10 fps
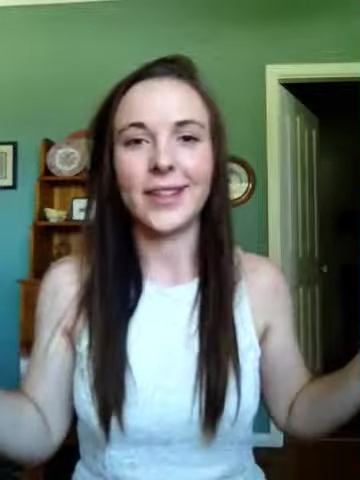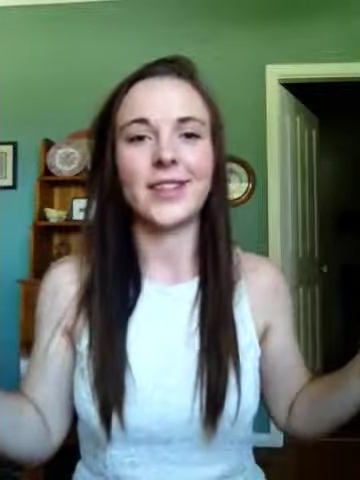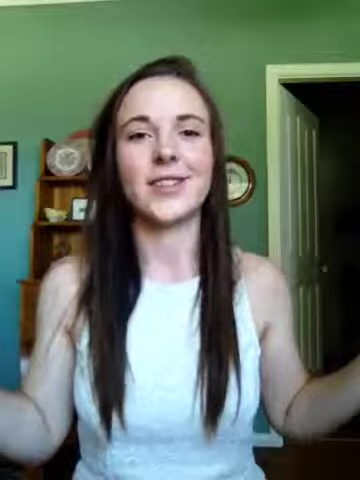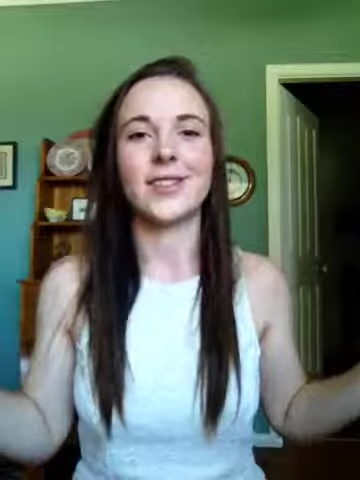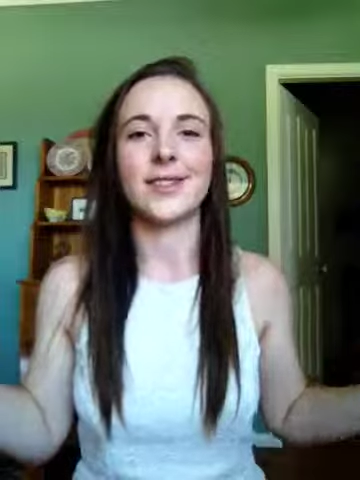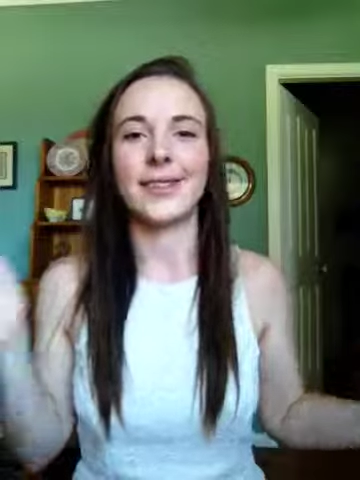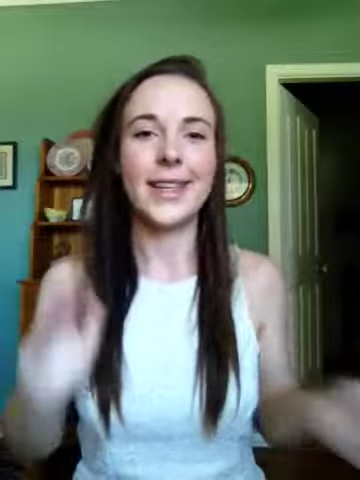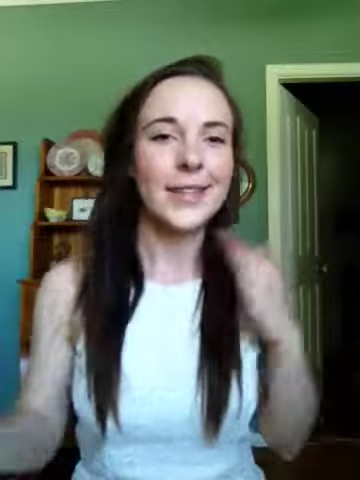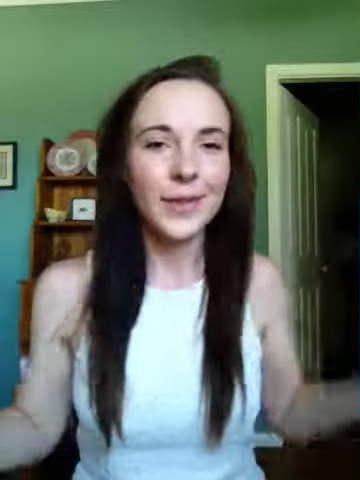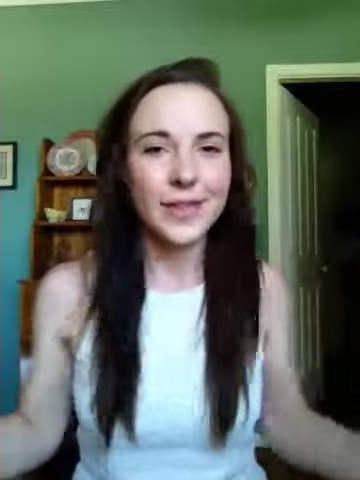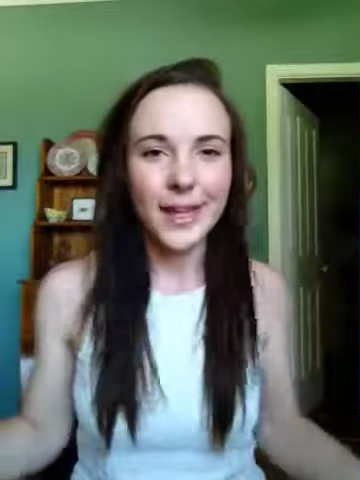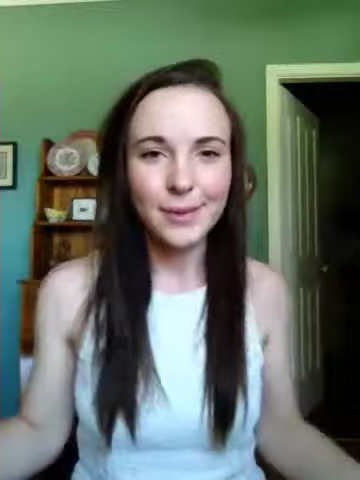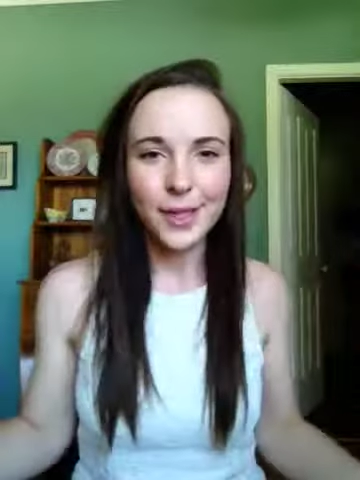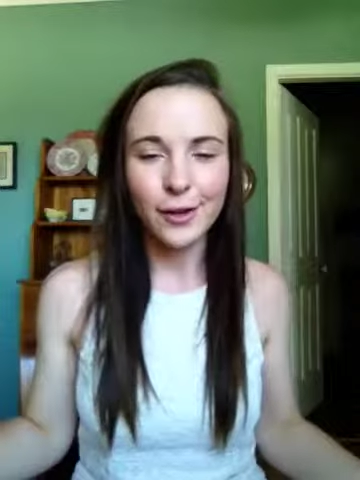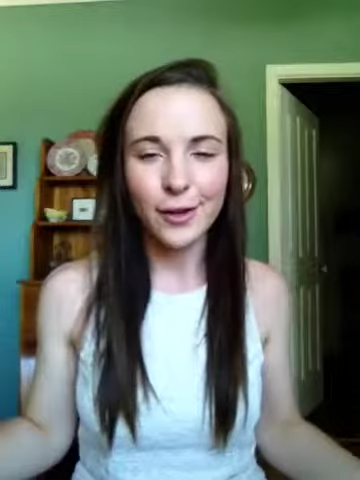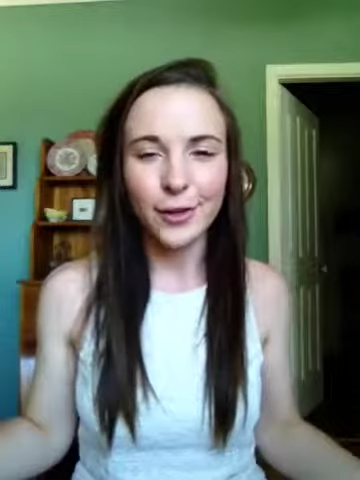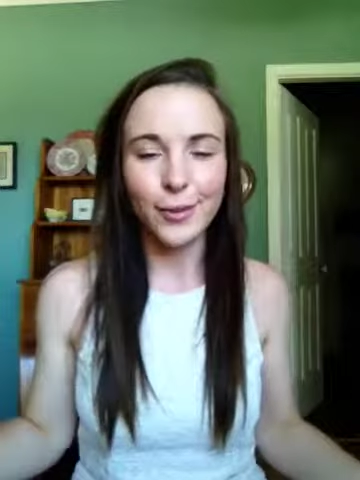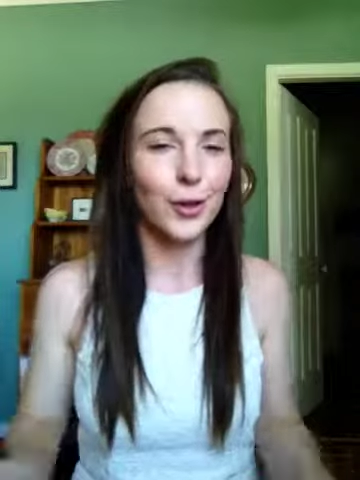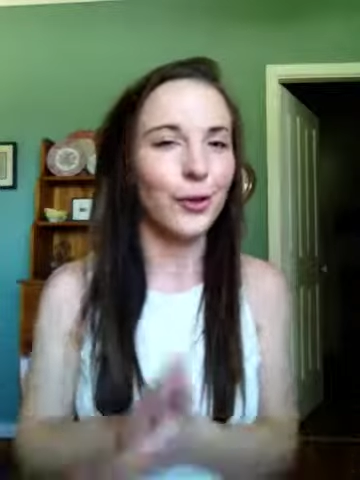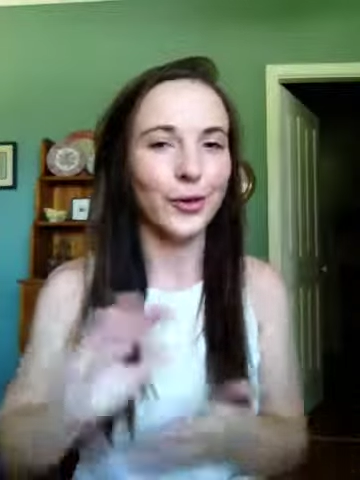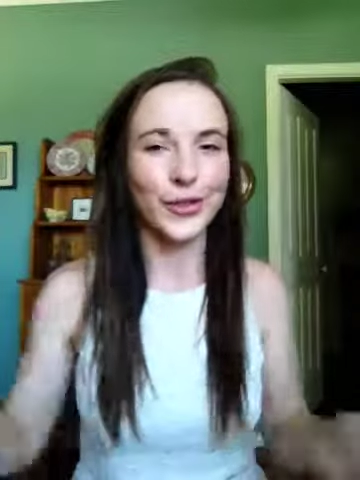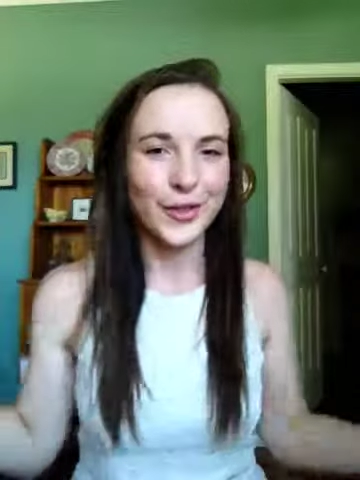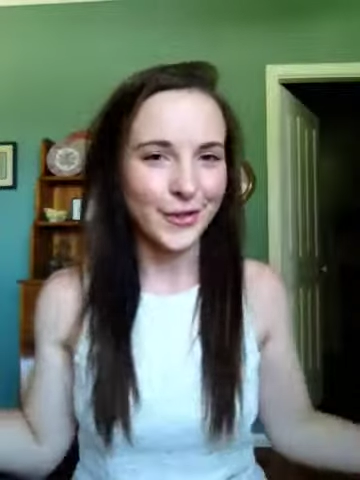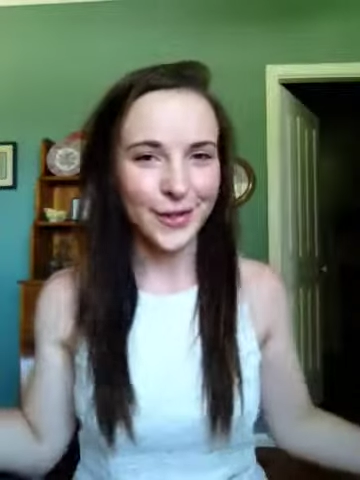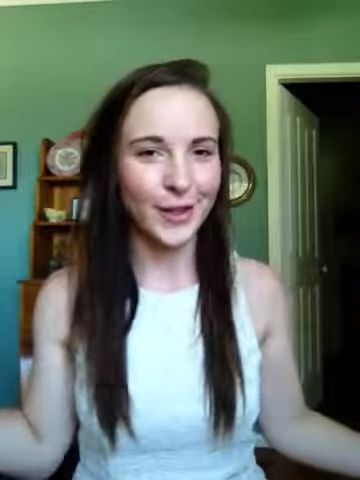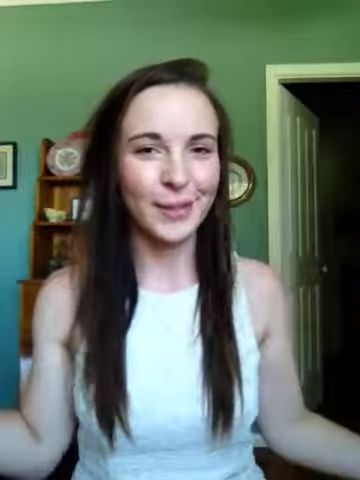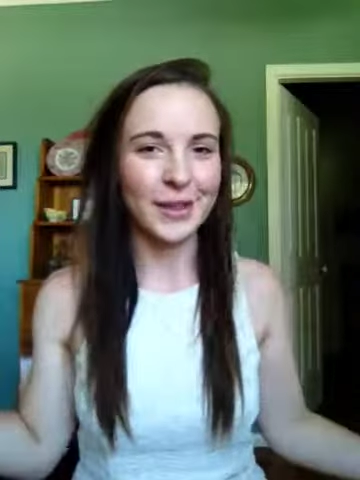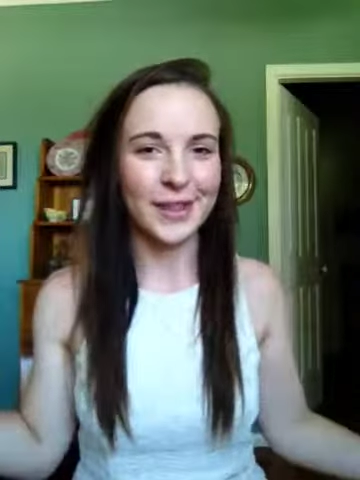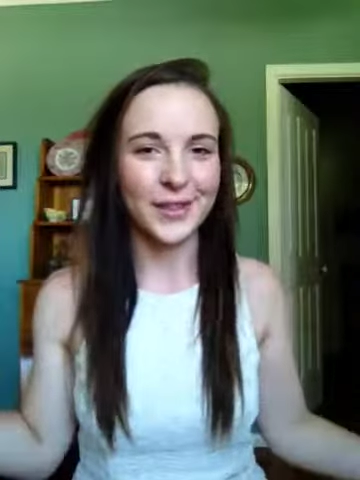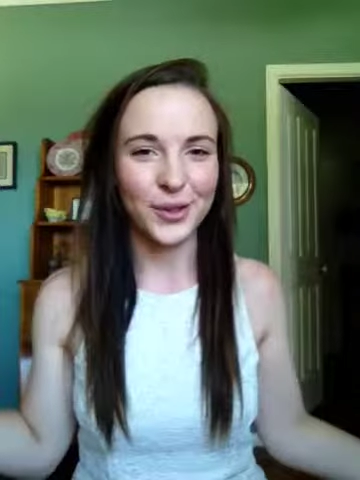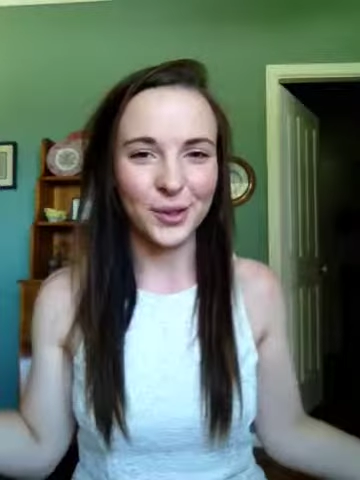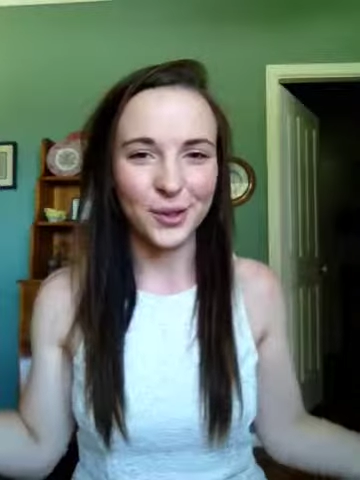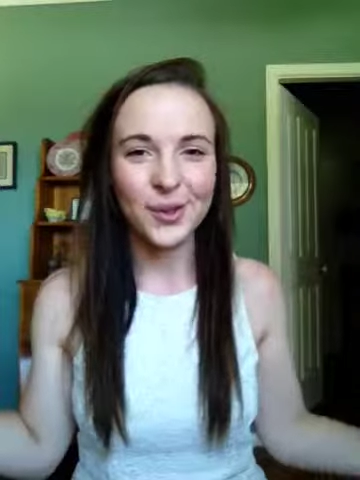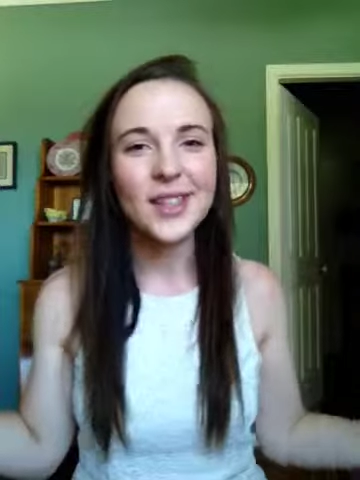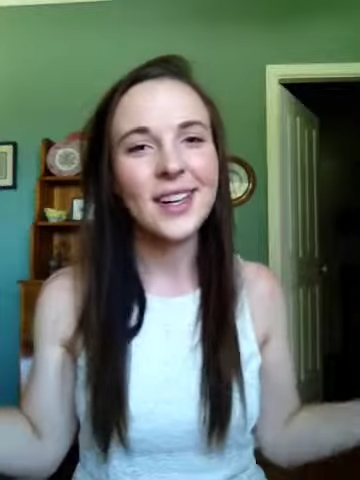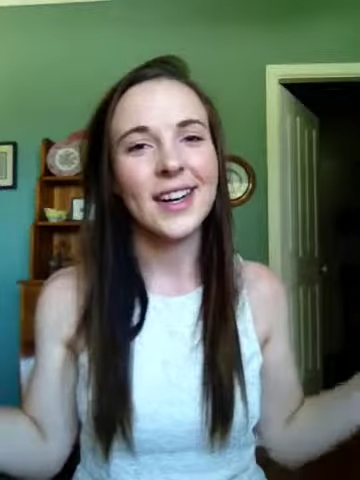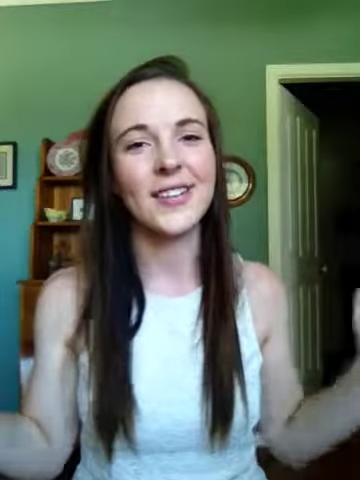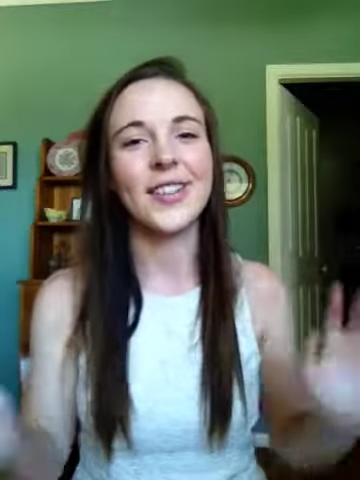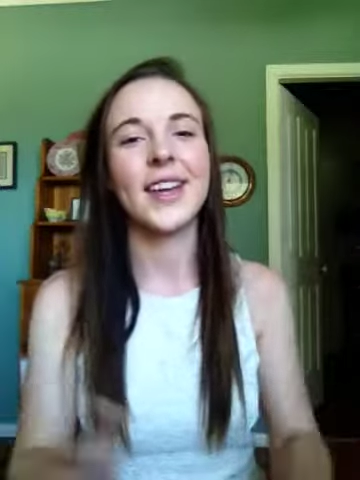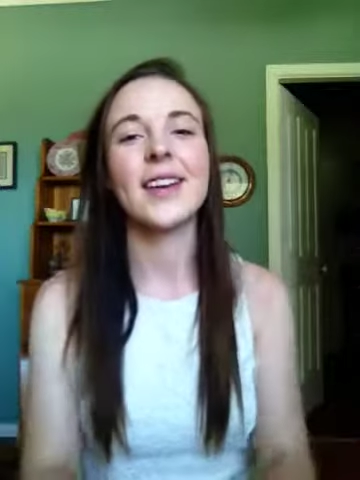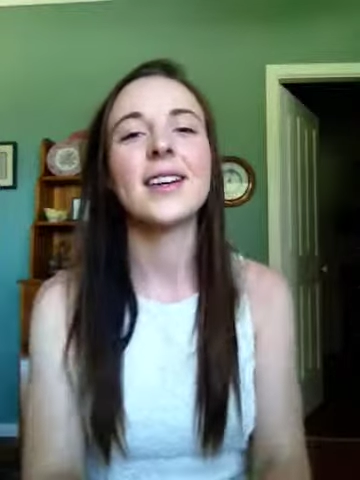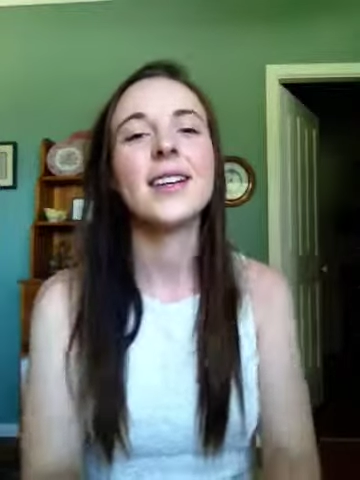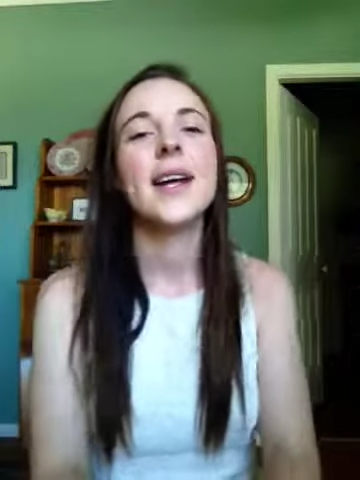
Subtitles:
like just leave and take me home or don't let me leave at all kind of thing.